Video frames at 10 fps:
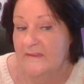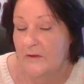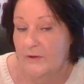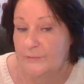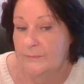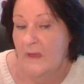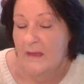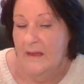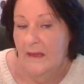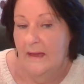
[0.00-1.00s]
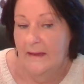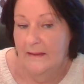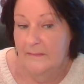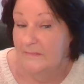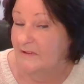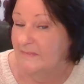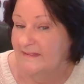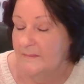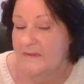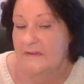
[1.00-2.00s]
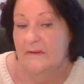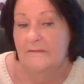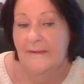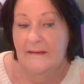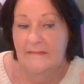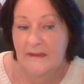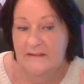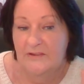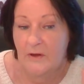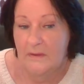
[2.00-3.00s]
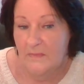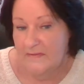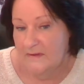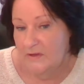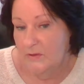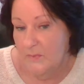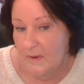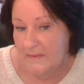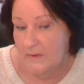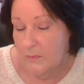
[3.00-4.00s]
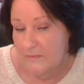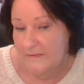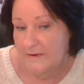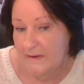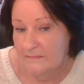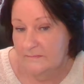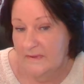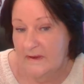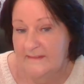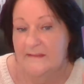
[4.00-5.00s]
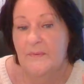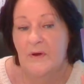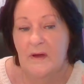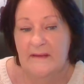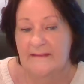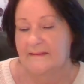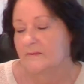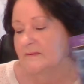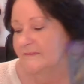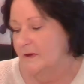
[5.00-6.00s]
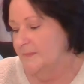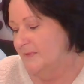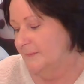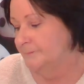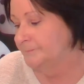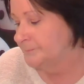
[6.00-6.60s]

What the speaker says: So could be something around that time. I think you might be very, you know, surprised sort of type thing.